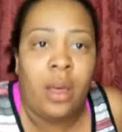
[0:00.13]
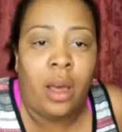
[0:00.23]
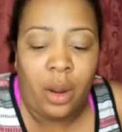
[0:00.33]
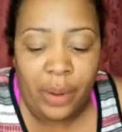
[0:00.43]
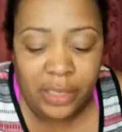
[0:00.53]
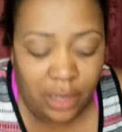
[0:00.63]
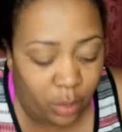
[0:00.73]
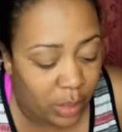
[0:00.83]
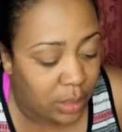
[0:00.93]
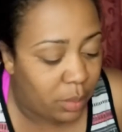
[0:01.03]
All right, y'all.
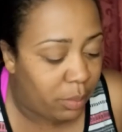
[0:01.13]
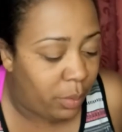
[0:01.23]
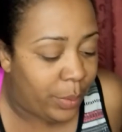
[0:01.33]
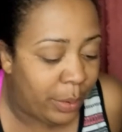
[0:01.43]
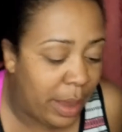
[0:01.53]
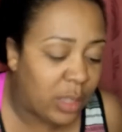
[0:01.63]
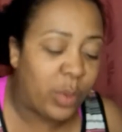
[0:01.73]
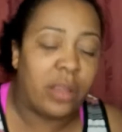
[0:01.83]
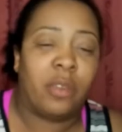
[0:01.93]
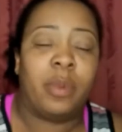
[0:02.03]
What's up, Real
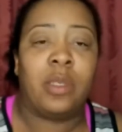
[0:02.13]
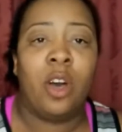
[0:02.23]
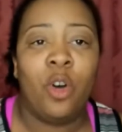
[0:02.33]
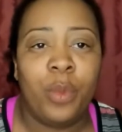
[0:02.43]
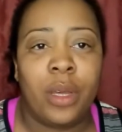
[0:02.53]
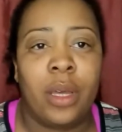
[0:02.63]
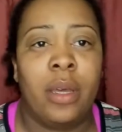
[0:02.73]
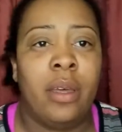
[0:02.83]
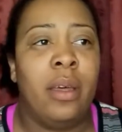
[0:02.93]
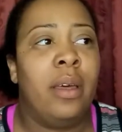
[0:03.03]
Housewives of Potomac?
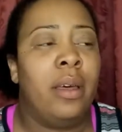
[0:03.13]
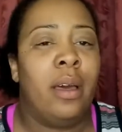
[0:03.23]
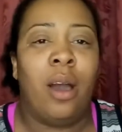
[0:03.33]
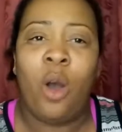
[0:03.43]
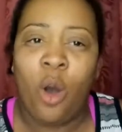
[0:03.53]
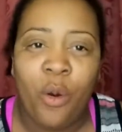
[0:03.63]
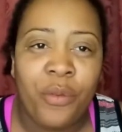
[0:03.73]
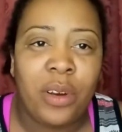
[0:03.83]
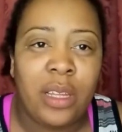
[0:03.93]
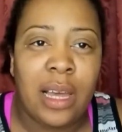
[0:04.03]

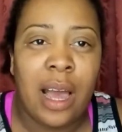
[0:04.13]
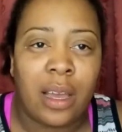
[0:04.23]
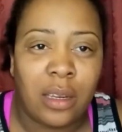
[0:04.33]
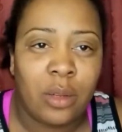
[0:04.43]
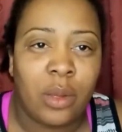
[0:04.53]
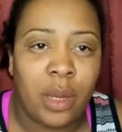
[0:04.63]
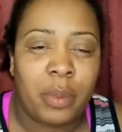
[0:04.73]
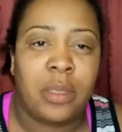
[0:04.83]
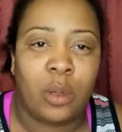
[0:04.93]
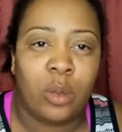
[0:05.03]
Hopefully, I could do
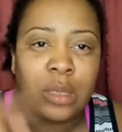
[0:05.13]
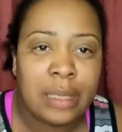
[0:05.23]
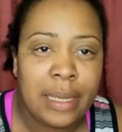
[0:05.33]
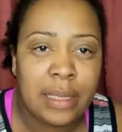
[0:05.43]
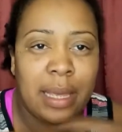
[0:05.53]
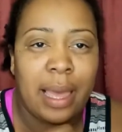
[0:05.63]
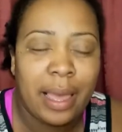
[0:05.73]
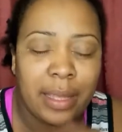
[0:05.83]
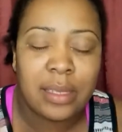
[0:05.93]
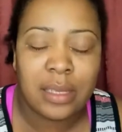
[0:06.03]
episode 6
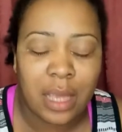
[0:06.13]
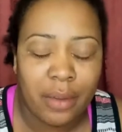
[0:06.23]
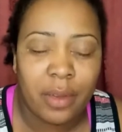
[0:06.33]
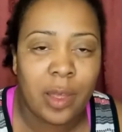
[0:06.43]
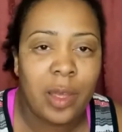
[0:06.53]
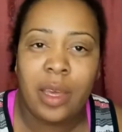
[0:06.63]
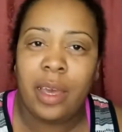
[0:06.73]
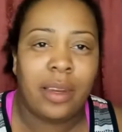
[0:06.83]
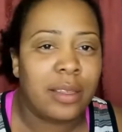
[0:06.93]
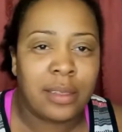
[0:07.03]
and 7
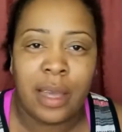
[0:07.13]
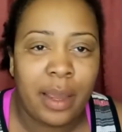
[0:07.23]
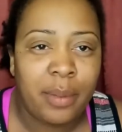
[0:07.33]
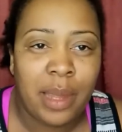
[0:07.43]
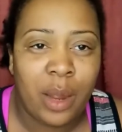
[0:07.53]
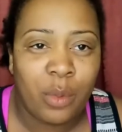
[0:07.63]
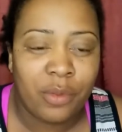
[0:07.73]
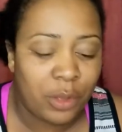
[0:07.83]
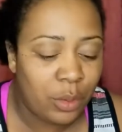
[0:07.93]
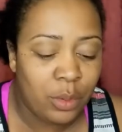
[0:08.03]
in the same damn
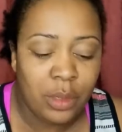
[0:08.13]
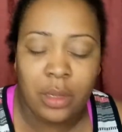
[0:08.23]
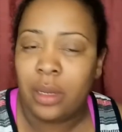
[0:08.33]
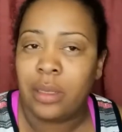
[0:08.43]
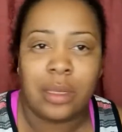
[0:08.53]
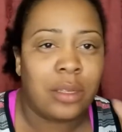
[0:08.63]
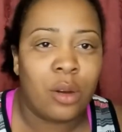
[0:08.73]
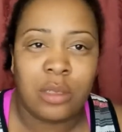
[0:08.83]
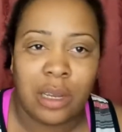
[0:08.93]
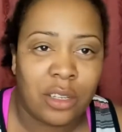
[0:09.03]
review, because I
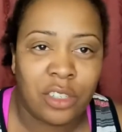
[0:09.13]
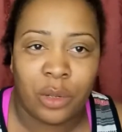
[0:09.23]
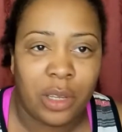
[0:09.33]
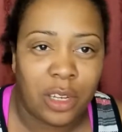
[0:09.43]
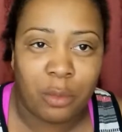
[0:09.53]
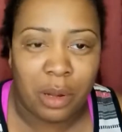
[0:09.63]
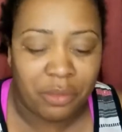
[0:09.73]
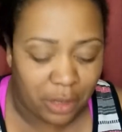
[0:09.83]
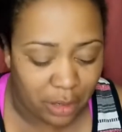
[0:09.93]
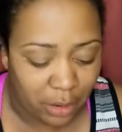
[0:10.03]
told y'all this show getting on my
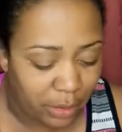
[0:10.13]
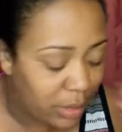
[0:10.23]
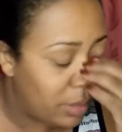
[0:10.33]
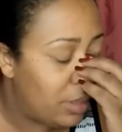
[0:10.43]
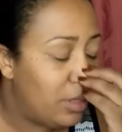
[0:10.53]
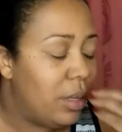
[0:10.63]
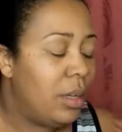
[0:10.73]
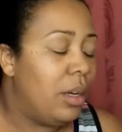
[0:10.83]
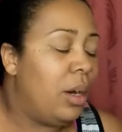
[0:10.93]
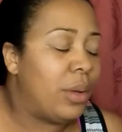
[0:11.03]
fucking nerves.
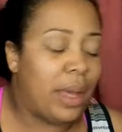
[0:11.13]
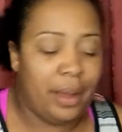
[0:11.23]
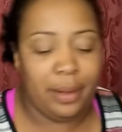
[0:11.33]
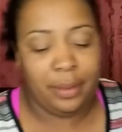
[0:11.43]
Okay,